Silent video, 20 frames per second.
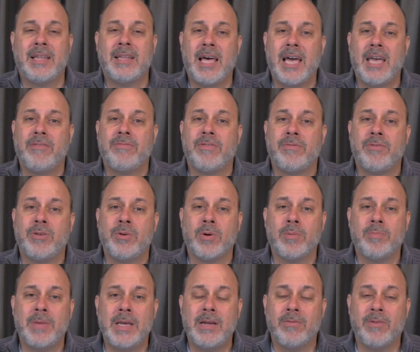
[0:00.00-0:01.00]
life if you were
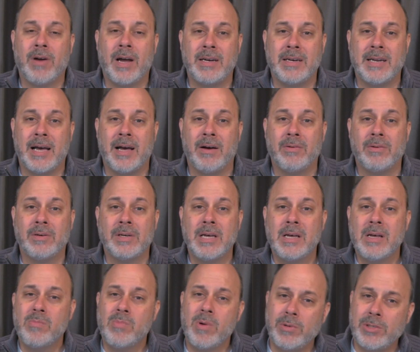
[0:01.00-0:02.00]
me right now
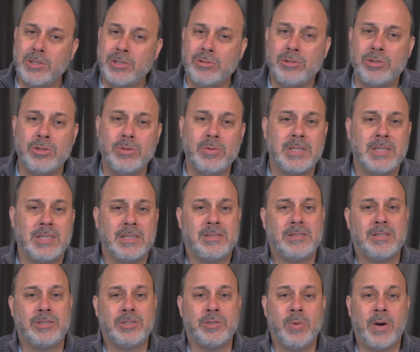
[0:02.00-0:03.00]
what would you do in this
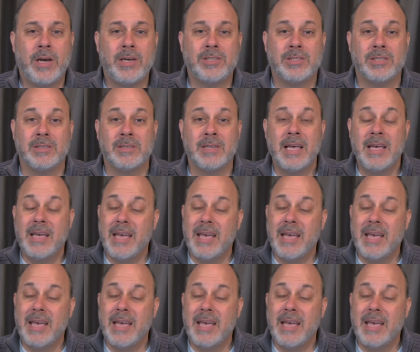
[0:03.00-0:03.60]
situation?